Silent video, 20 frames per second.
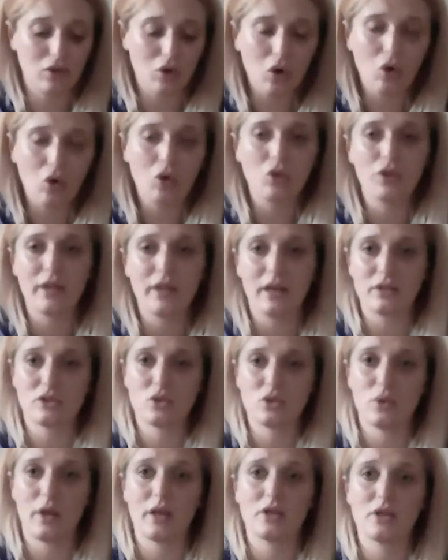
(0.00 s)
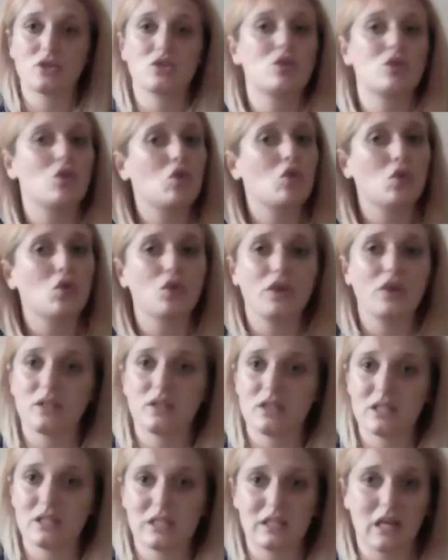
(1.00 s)
all the education, all the
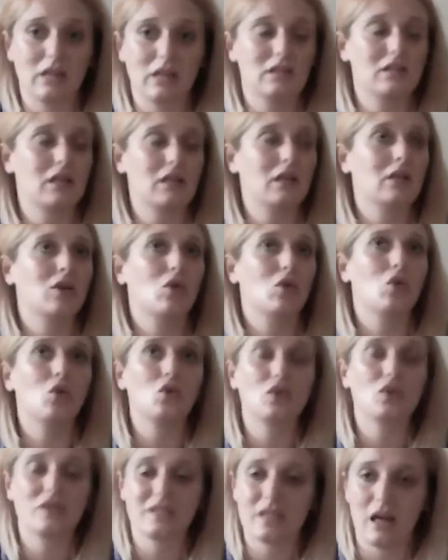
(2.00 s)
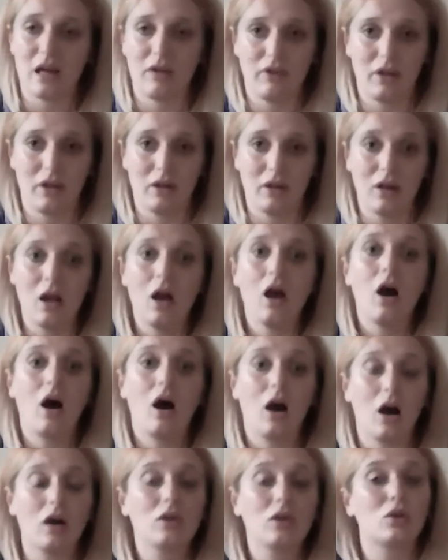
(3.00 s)
understanding, all the staffing.
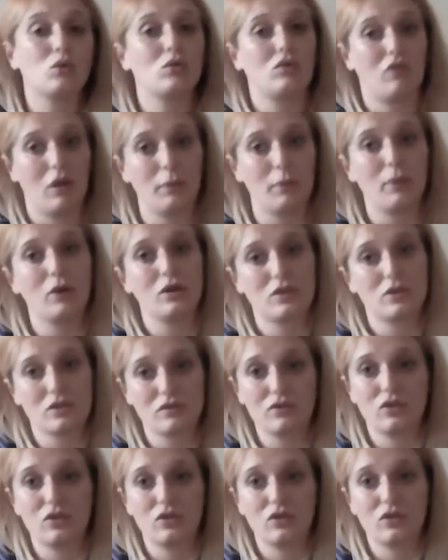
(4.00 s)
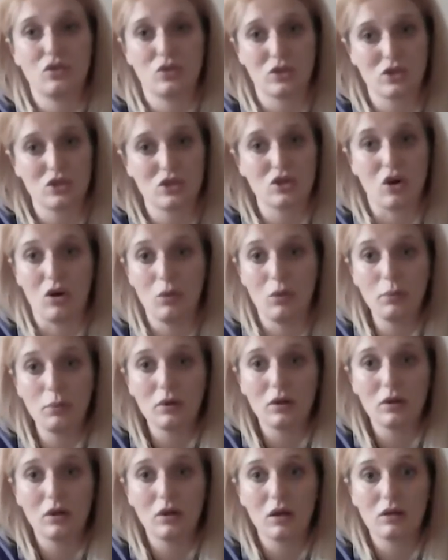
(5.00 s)
Are you the right person for this job?
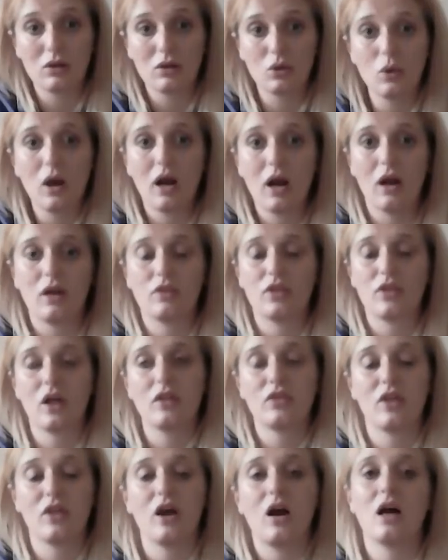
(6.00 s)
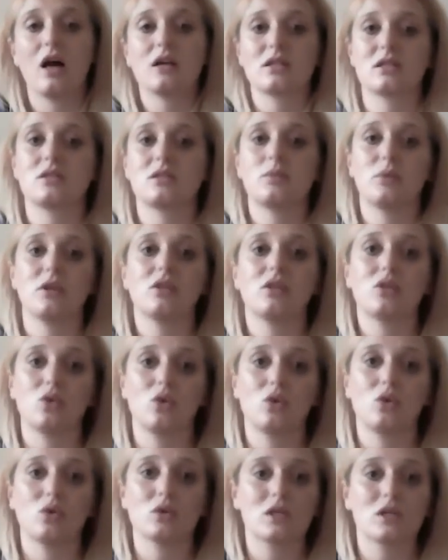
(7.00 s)
You have that has to be
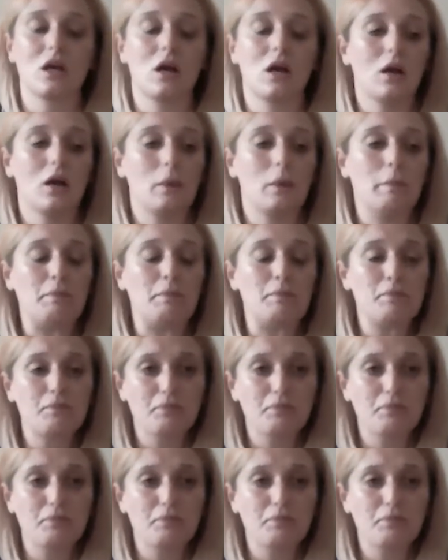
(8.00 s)
thought. I